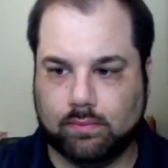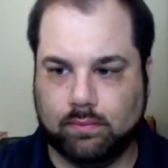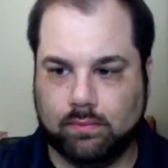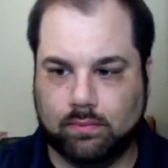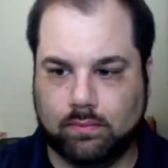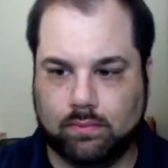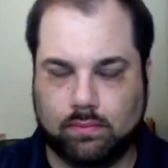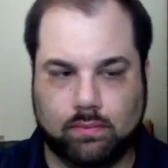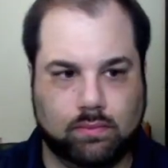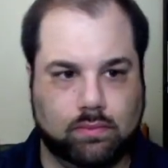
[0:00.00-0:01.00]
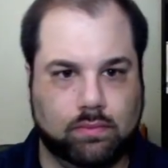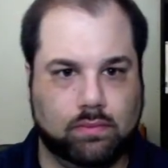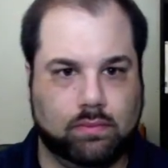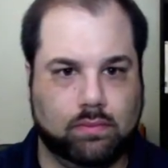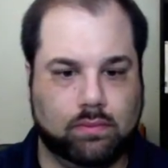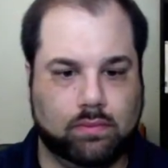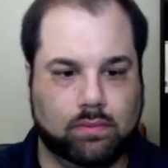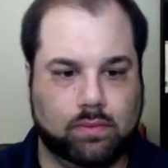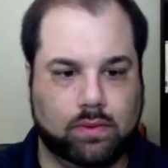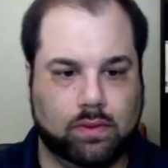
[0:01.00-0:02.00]

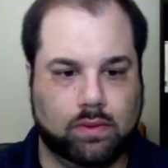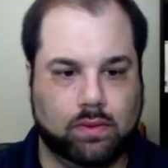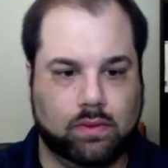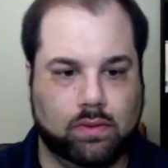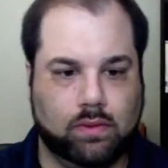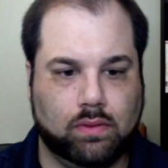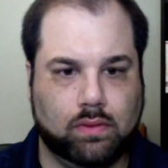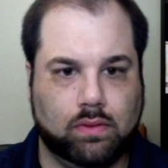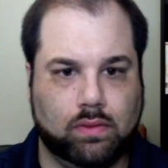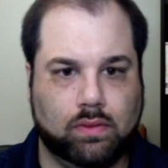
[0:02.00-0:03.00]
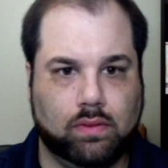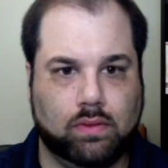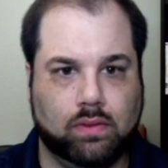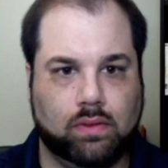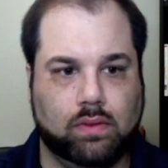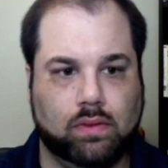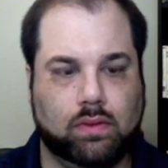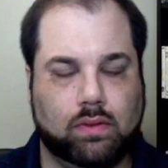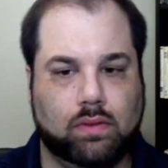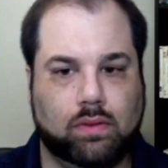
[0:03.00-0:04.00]

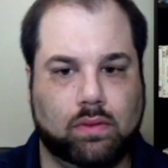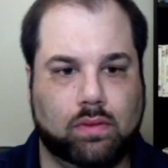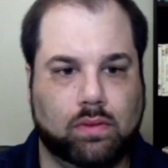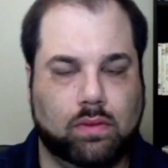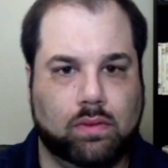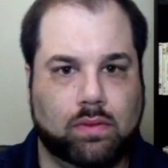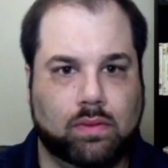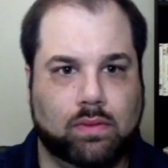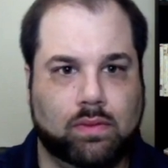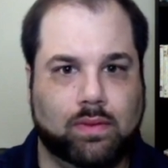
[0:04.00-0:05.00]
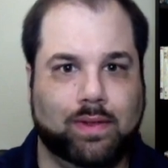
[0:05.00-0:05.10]
No one is speaking in this clip.